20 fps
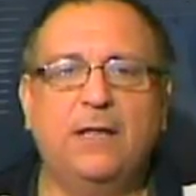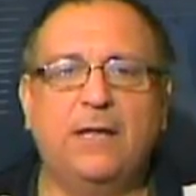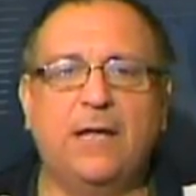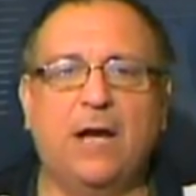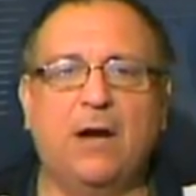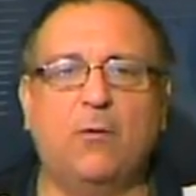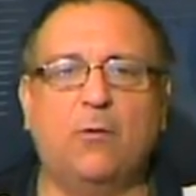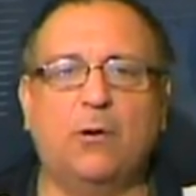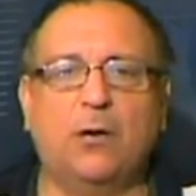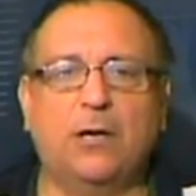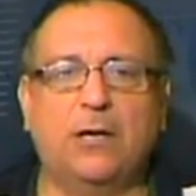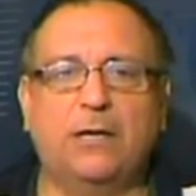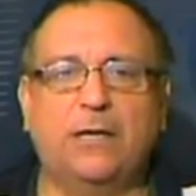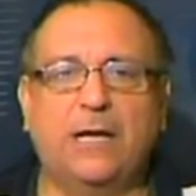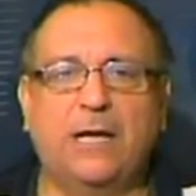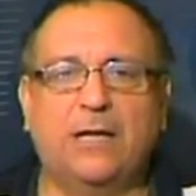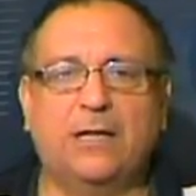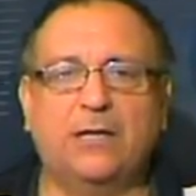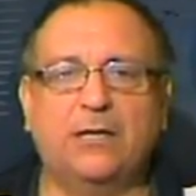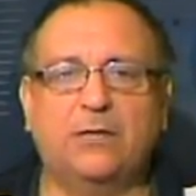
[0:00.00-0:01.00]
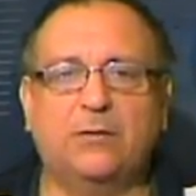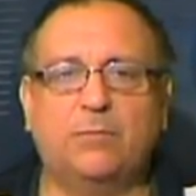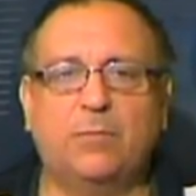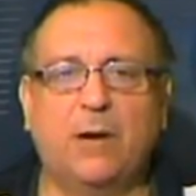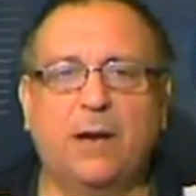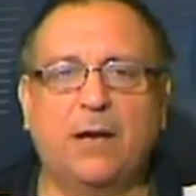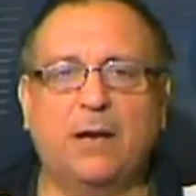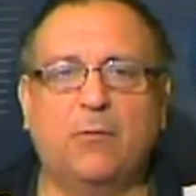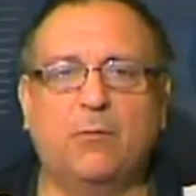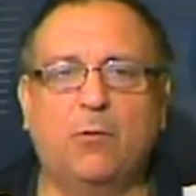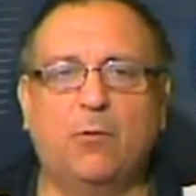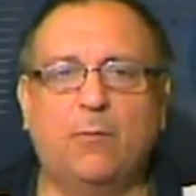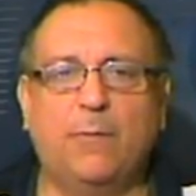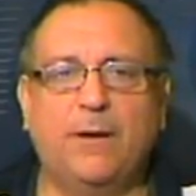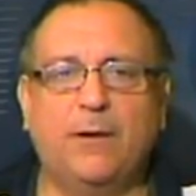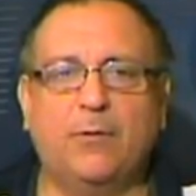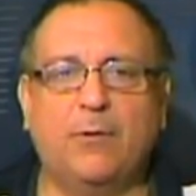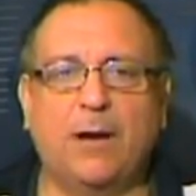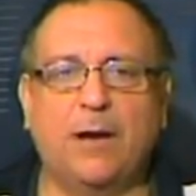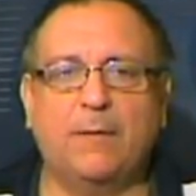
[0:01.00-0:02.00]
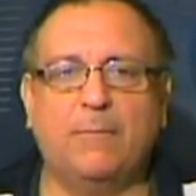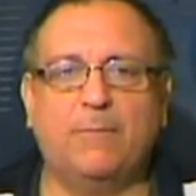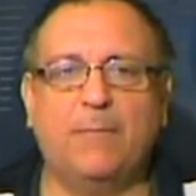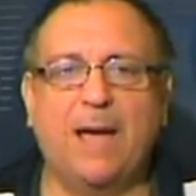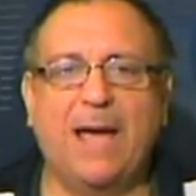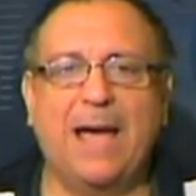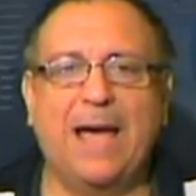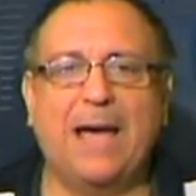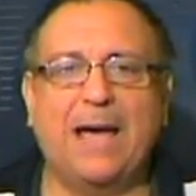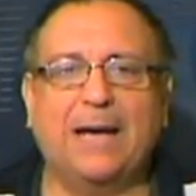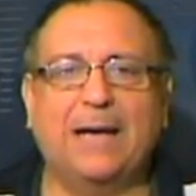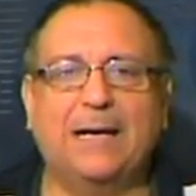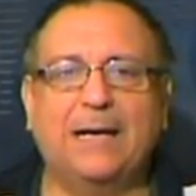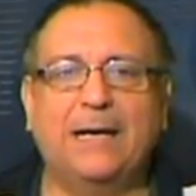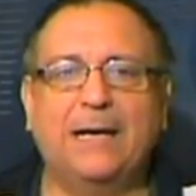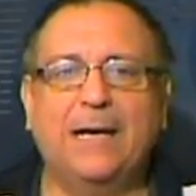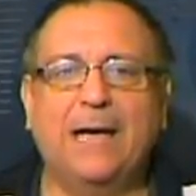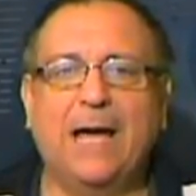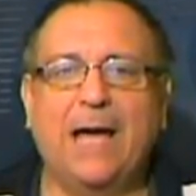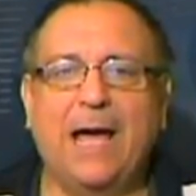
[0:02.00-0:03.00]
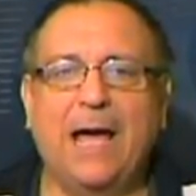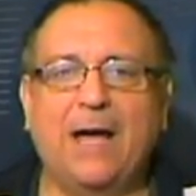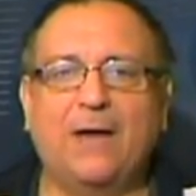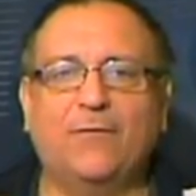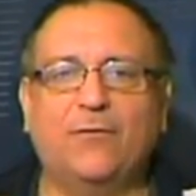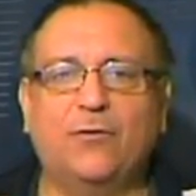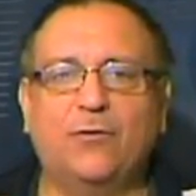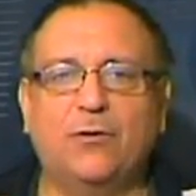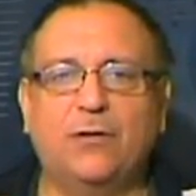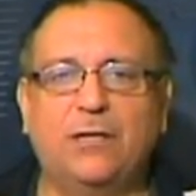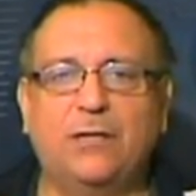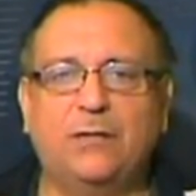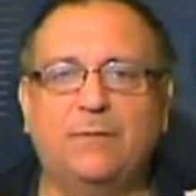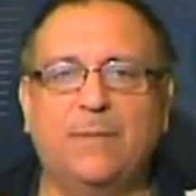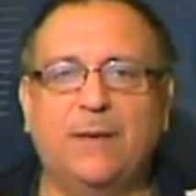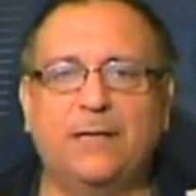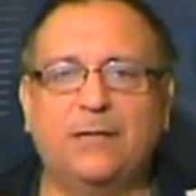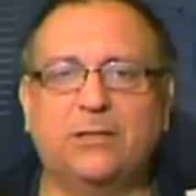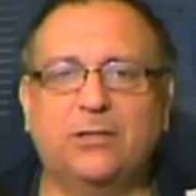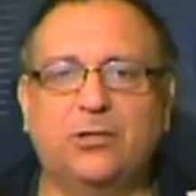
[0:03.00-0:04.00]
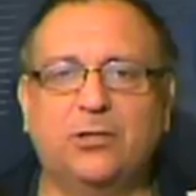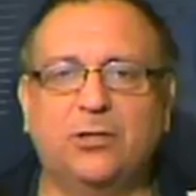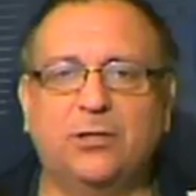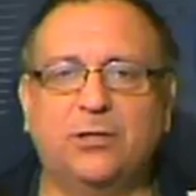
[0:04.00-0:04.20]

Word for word: Now, we're going to take this break. We'll be right back after these